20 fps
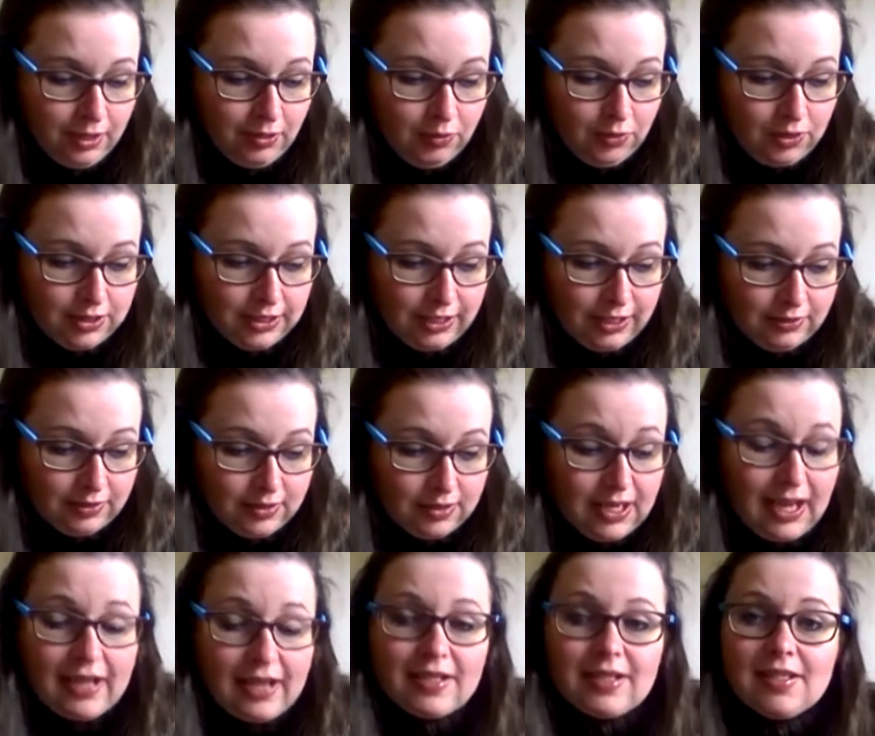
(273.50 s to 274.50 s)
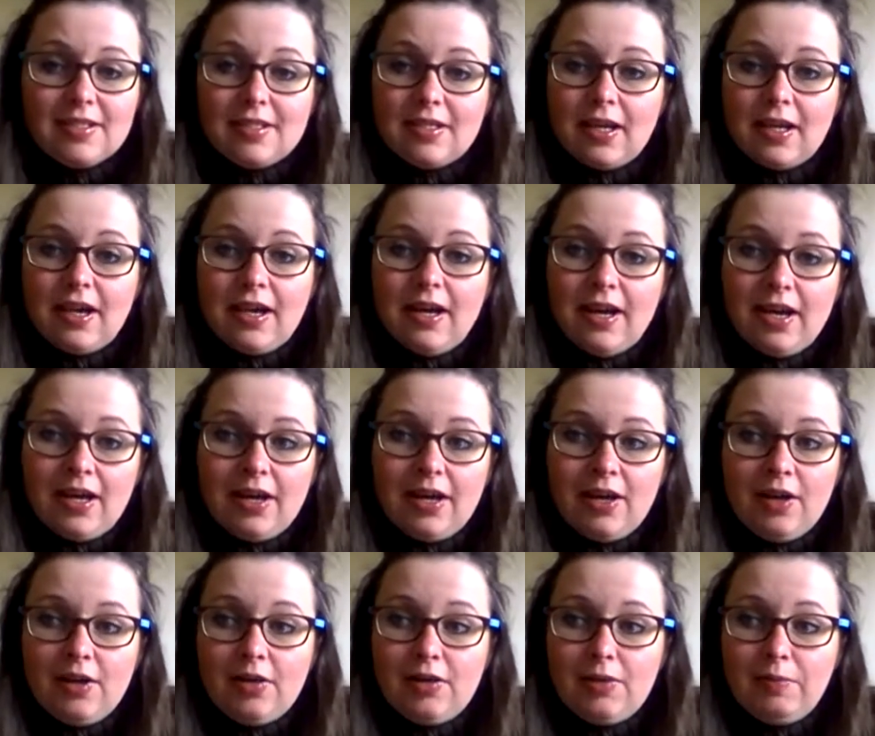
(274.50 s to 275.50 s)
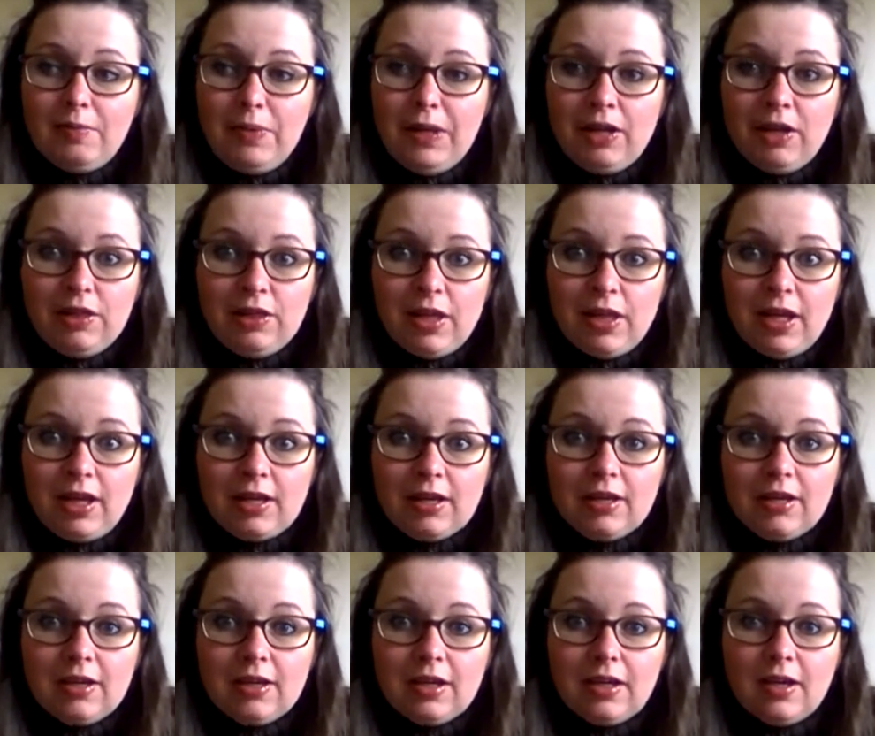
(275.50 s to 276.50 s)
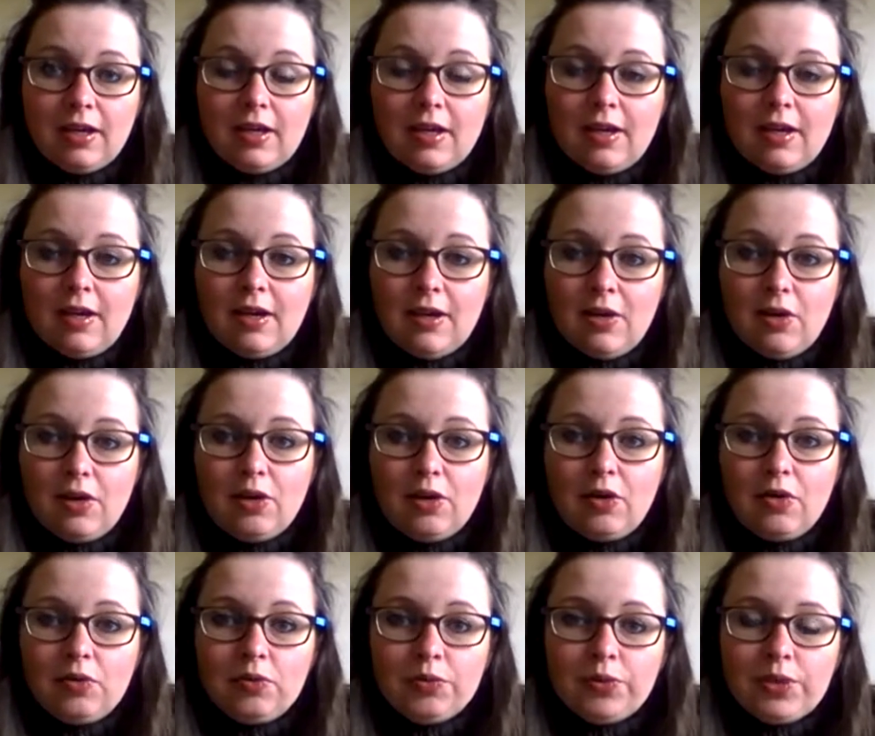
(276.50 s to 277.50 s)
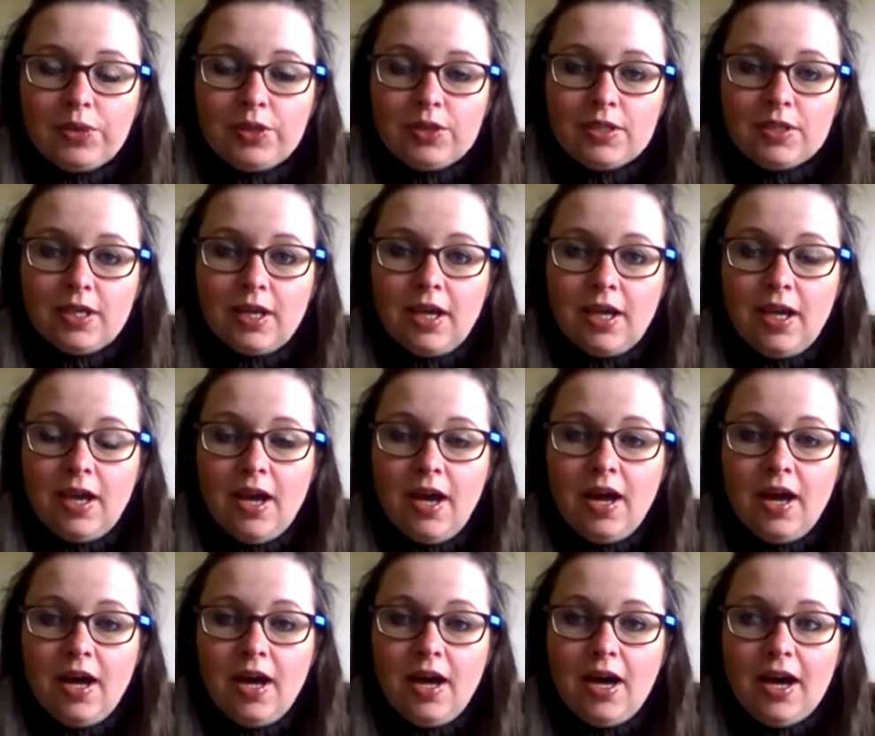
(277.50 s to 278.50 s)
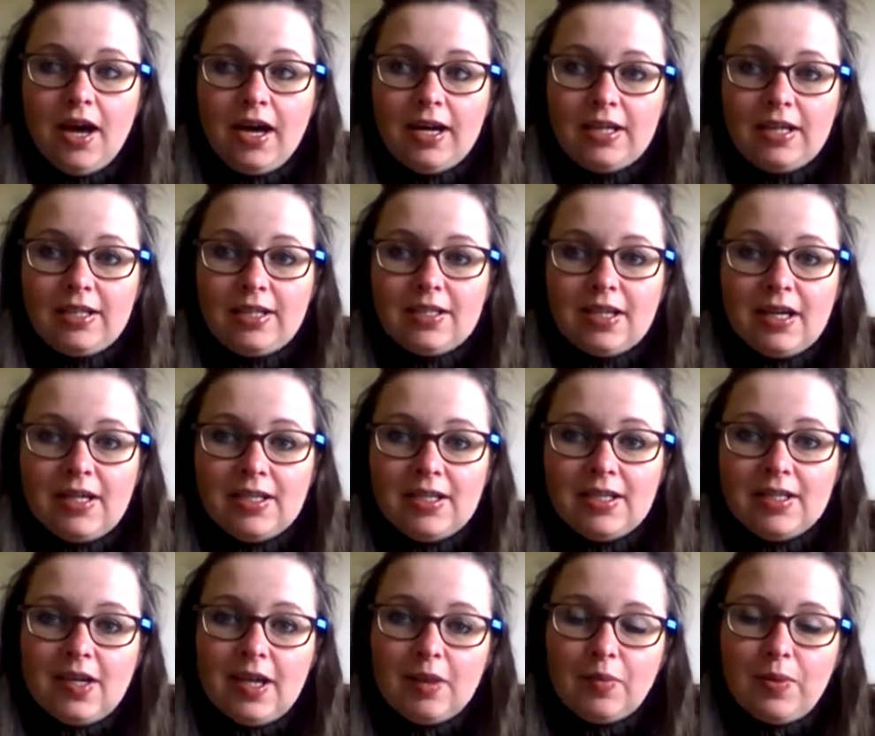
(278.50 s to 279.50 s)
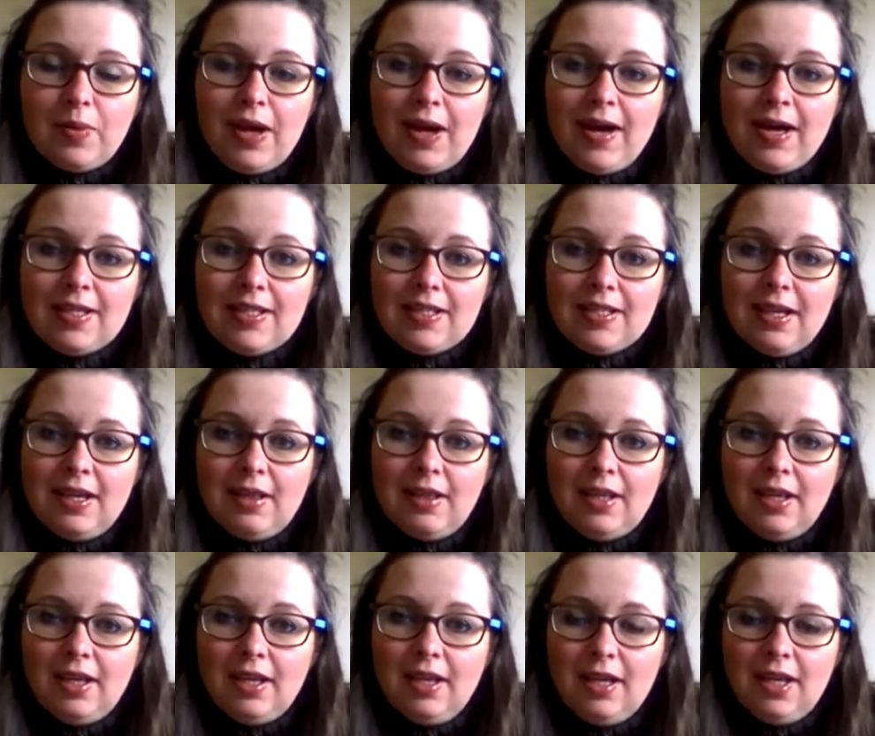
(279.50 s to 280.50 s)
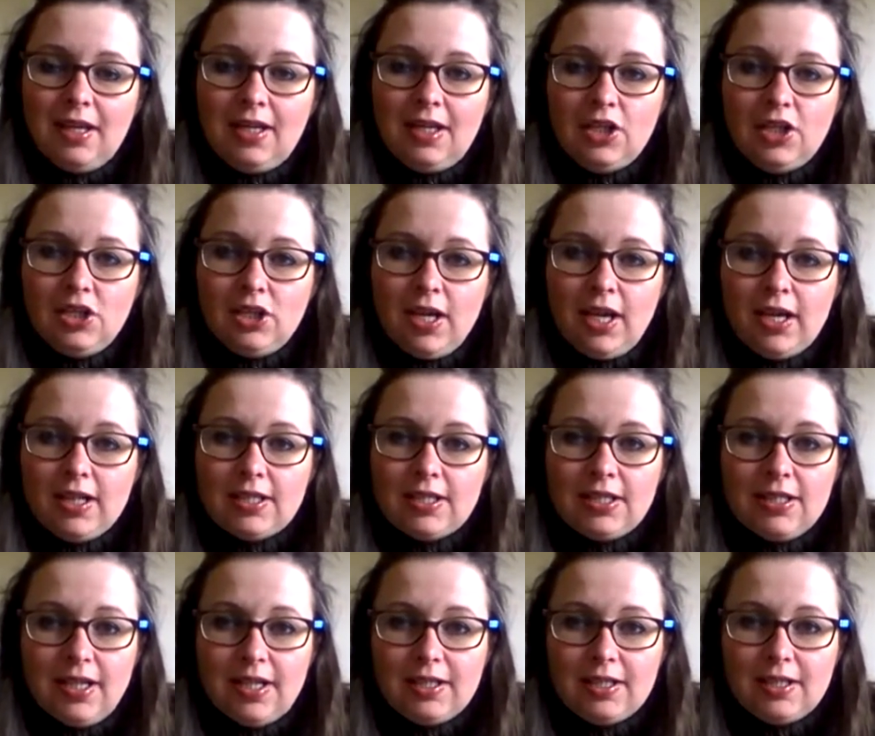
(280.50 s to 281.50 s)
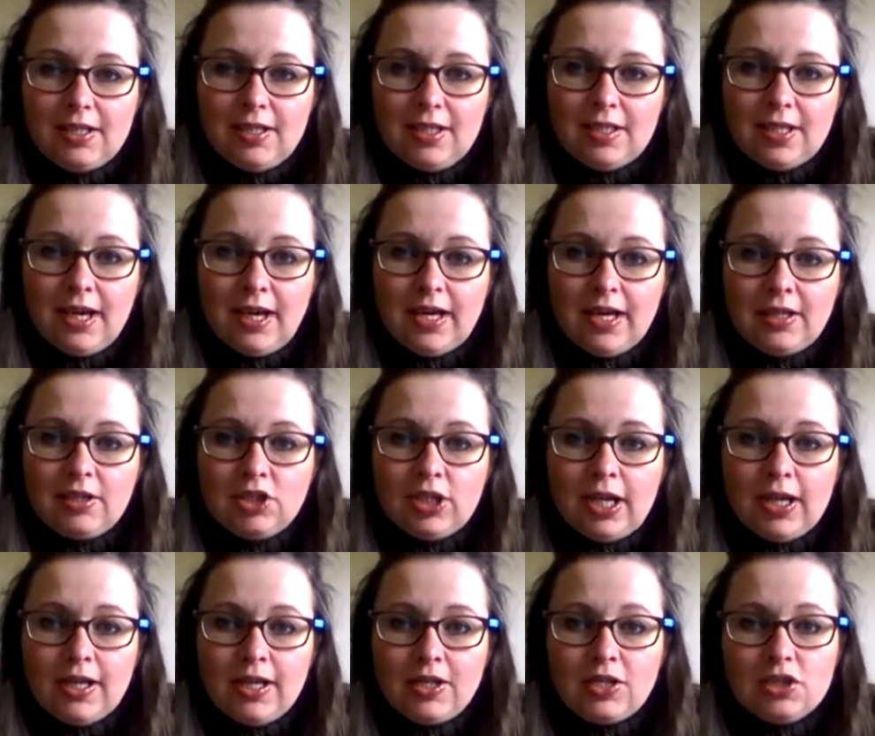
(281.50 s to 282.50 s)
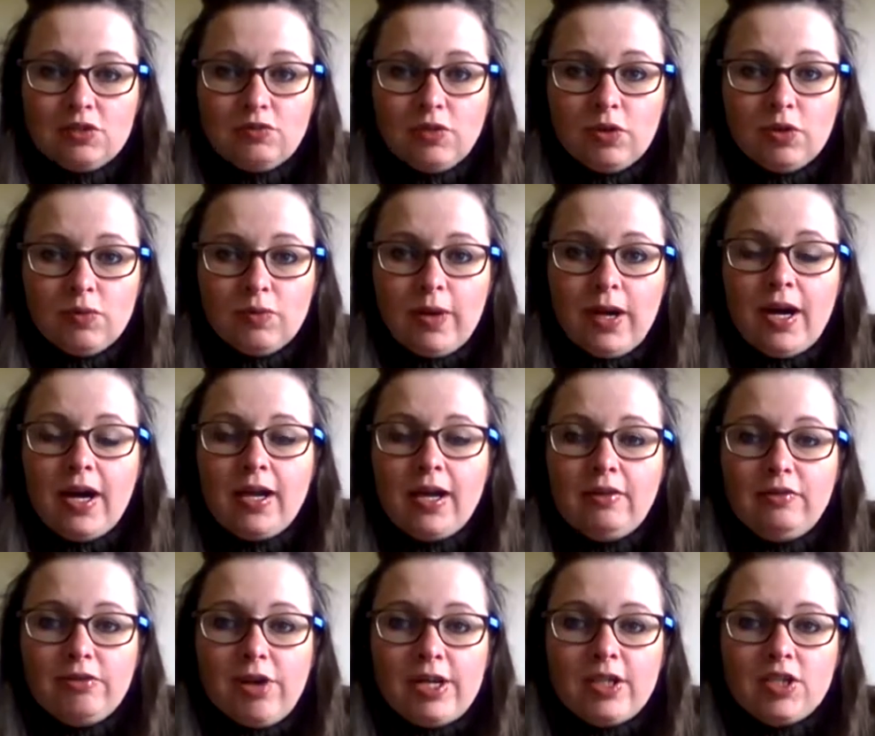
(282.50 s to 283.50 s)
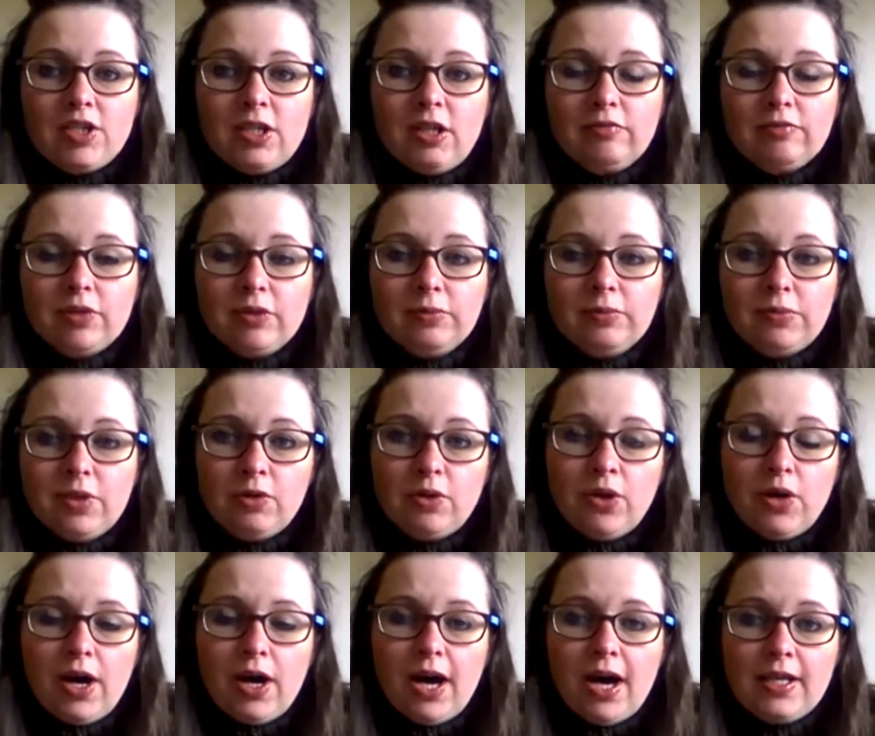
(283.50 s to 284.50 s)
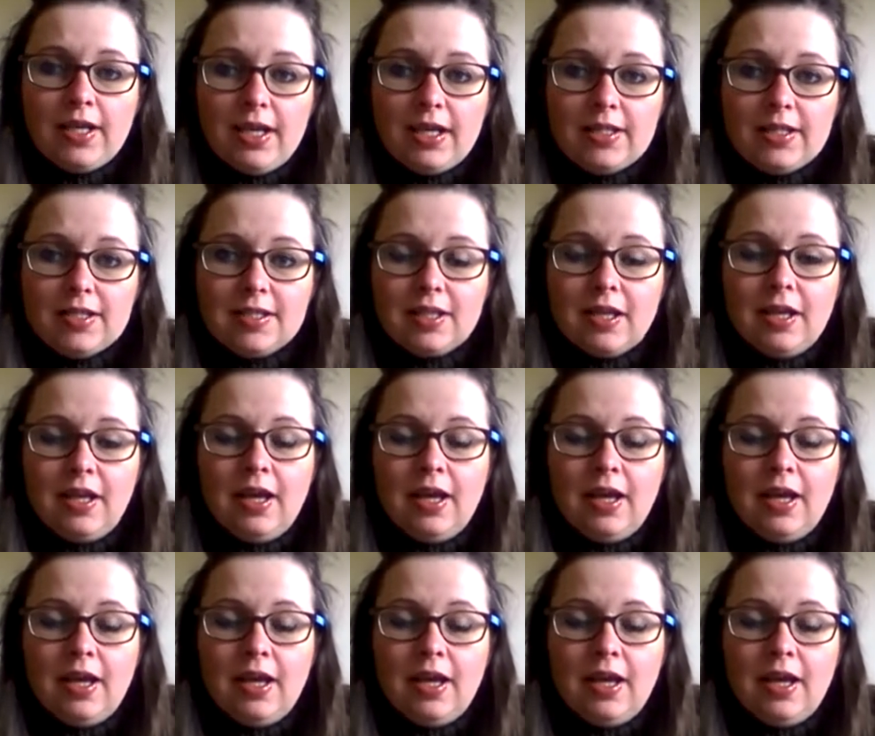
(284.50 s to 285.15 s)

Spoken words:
What else? Yes, the big thing was I decided to take part in the Initiate Knit Design Challenge run by Frenchie from Aroha Knits.